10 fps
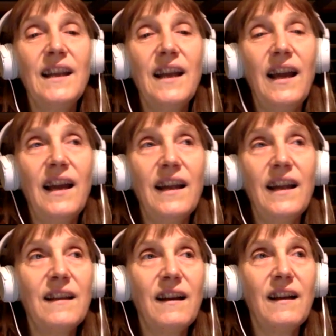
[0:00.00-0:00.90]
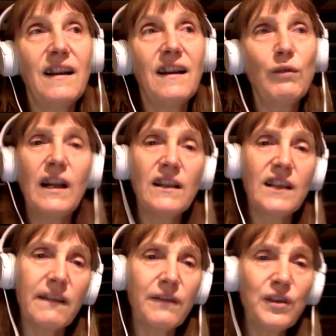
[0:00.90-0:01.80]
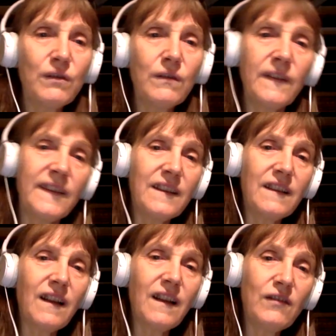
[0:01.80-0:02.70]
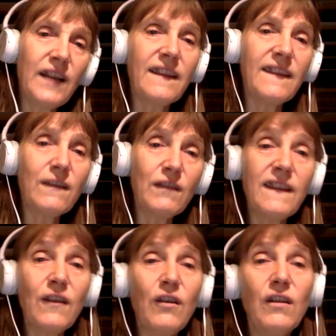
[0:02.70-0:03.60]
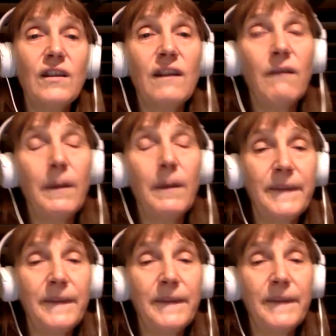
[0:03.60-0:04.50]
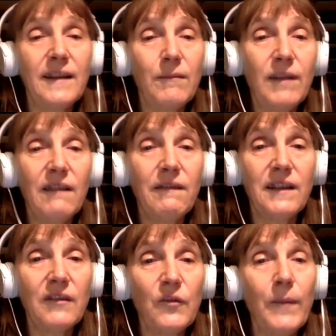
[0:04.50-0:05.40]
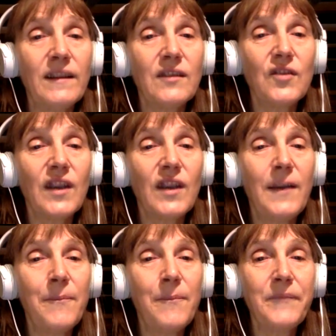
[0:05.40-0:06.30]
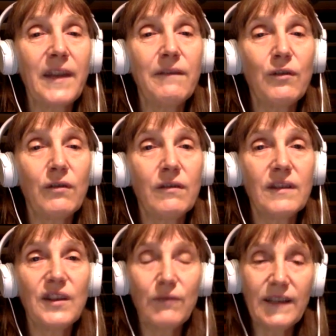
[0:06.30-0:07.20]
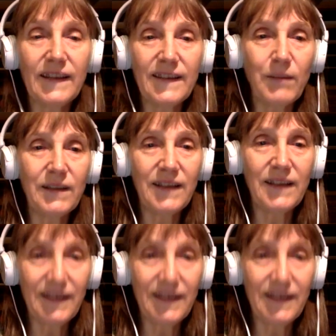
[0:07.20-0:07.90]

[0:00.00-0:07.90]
and what are the reviews and all that. So it's all on the website, My Love Affairs Marriage, if you're curious about that.